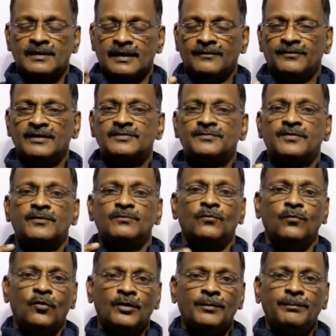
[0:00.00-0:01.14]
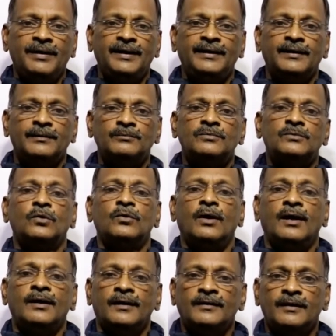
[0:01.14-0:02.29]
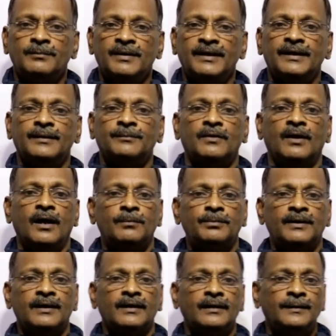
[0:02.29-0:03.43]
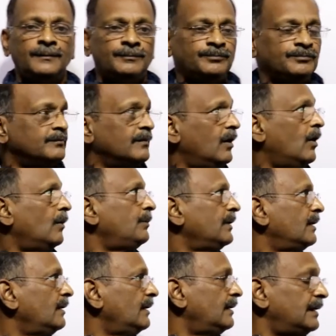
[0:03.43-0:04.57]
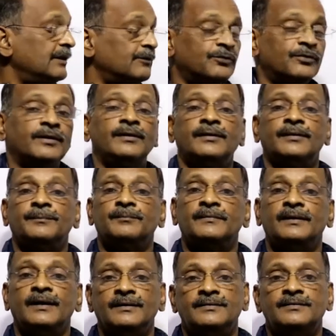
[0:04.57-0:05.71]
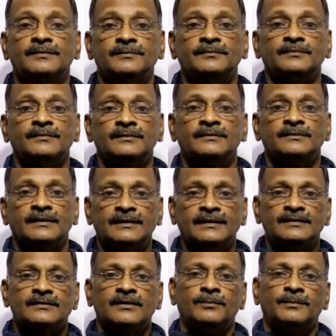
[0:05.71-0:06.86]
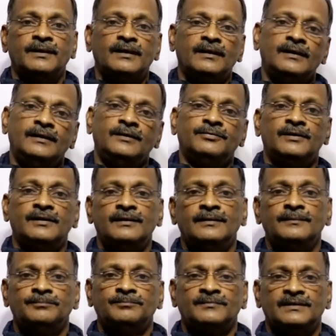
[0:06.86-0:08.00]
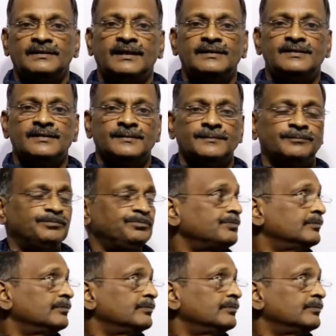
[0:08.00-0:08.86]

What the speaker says: travels from one medium to another medium, optically different dense. It is optically different denser.